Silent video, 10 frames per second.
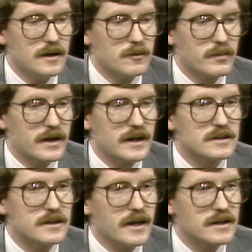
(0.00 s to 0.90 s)
But
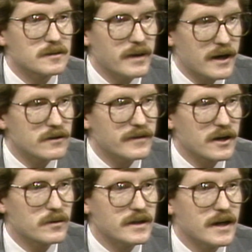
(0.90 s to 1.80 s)
as a matter of
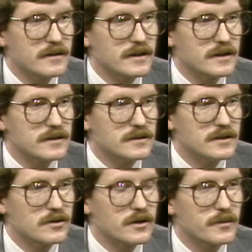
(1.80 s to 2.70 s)
equity, I think
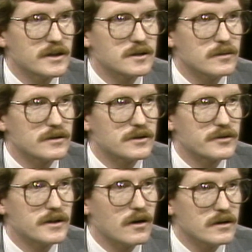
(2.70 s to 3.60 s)
it's only reasonable to
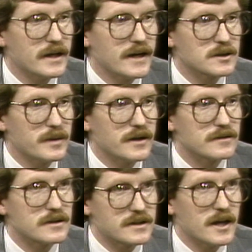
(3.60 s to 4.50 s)
treat all
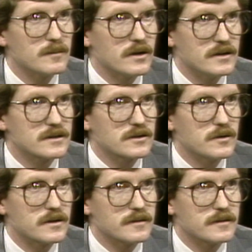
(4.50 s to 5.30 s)
taxpayers the same on this score.